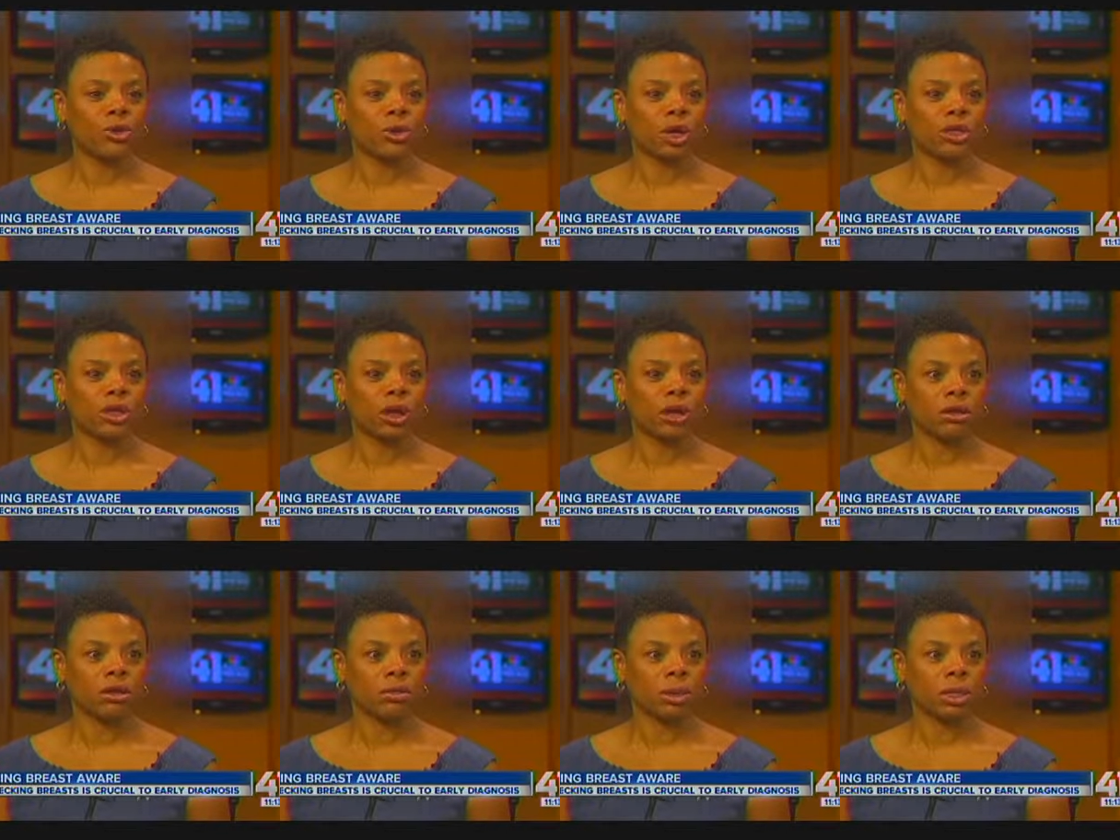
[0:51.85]
I
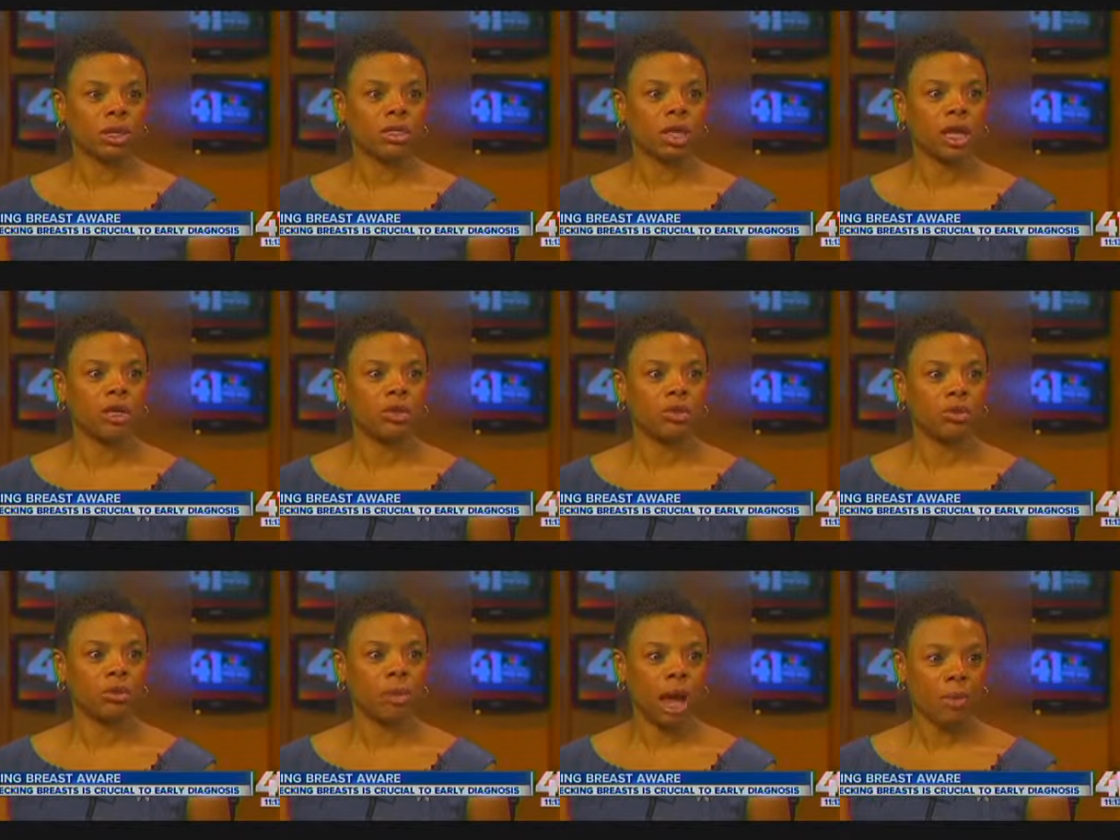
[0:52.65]
thought because I
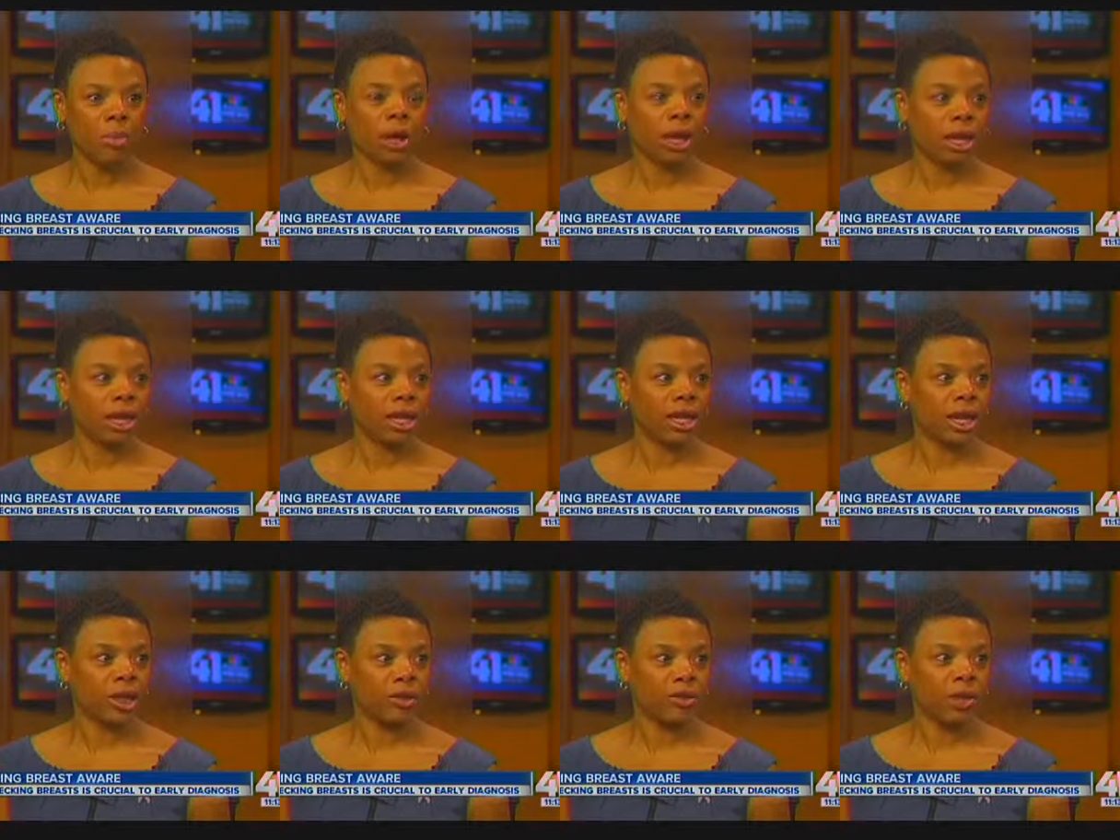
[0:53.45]
knew my body
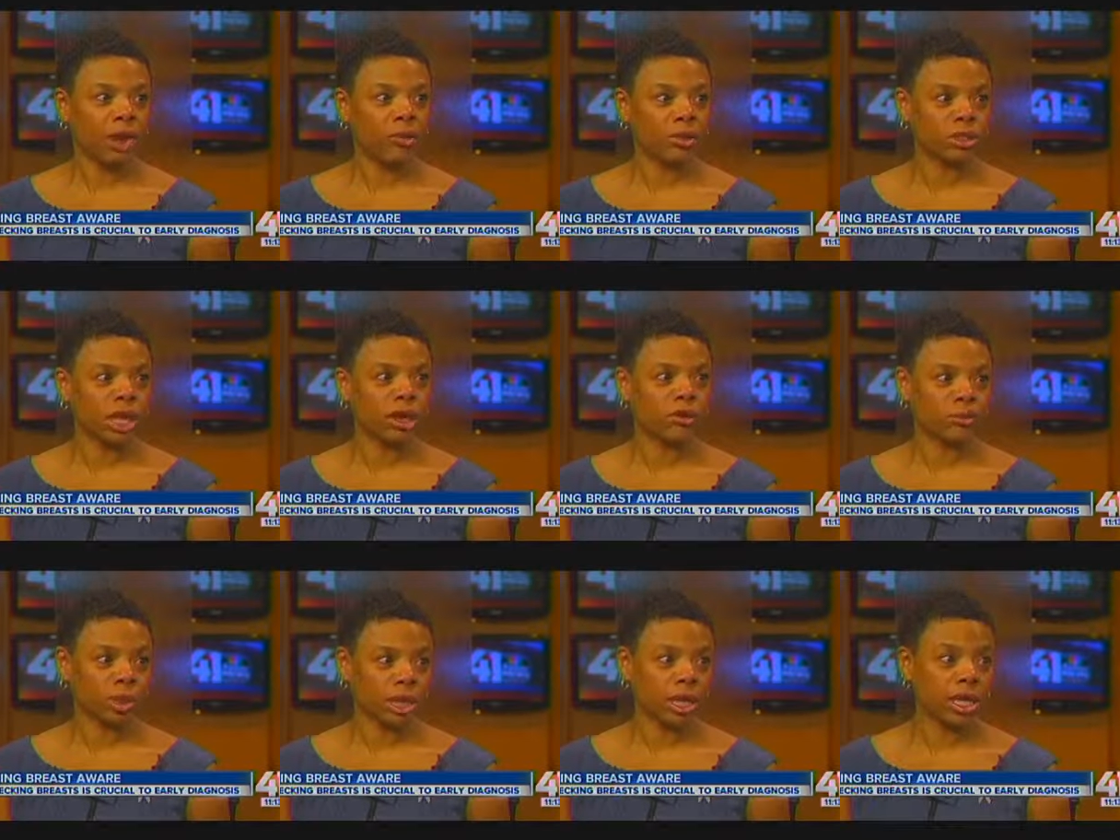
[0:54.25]
and I yeah. knew that was out
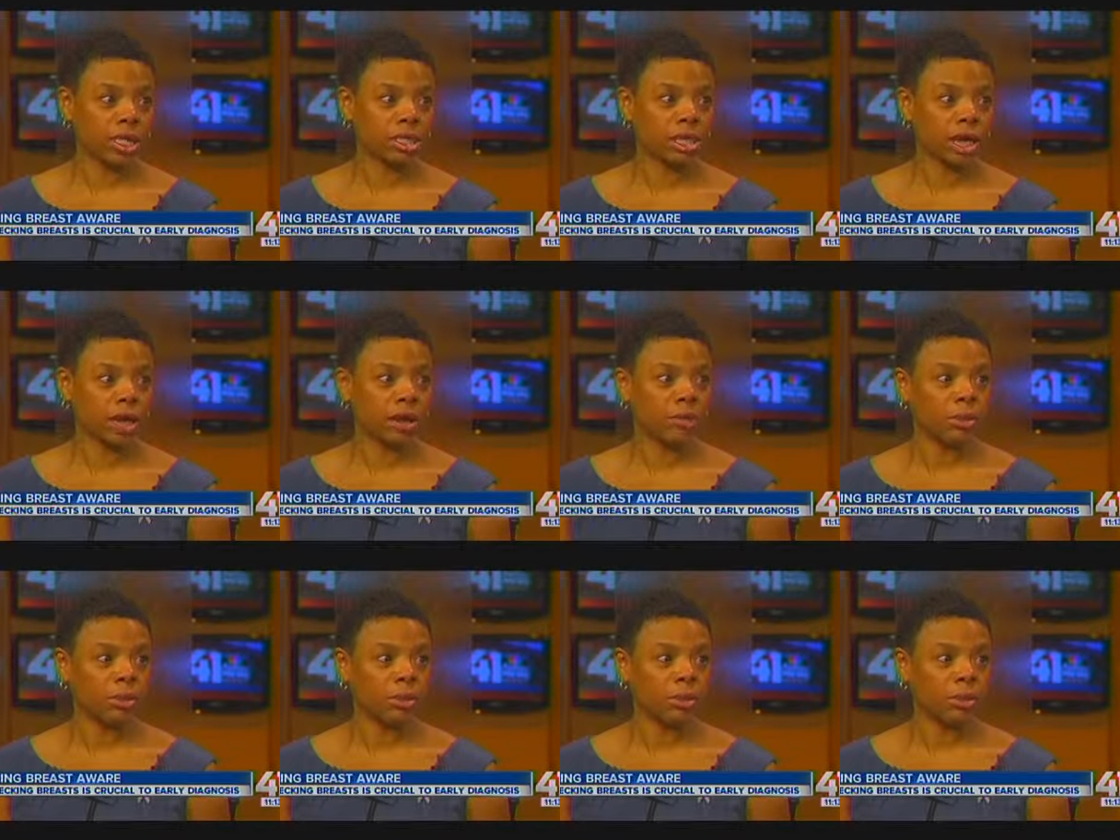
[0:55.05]
of place, yeah.